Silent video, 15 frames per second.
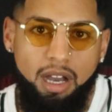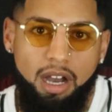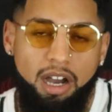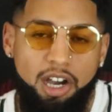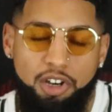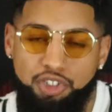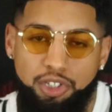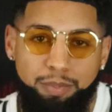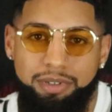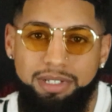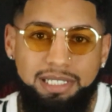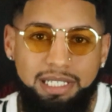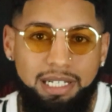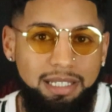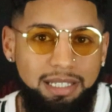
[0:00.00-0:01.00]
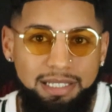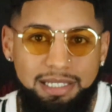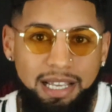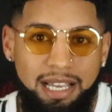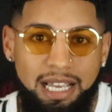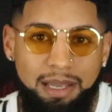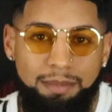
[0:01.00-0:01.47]
100% of the
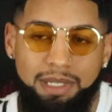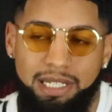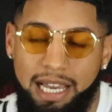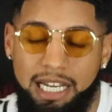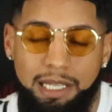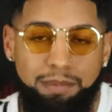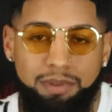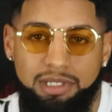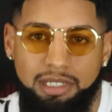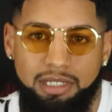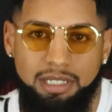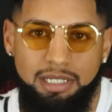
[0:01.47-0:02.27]
time, 90%